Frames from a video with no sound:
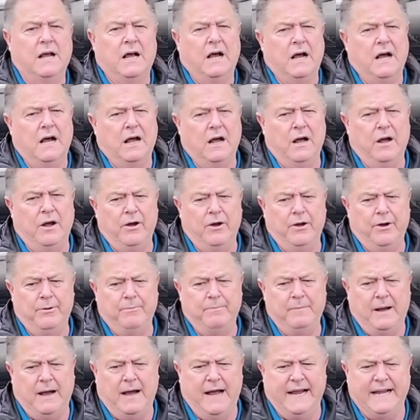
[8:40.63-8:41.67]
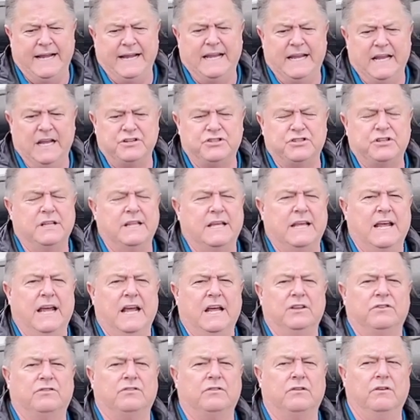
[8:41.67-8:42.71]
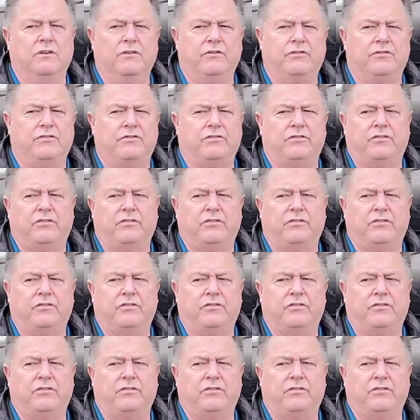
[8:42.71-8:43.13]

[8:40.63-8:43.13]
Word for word: Um, I can get you the answers.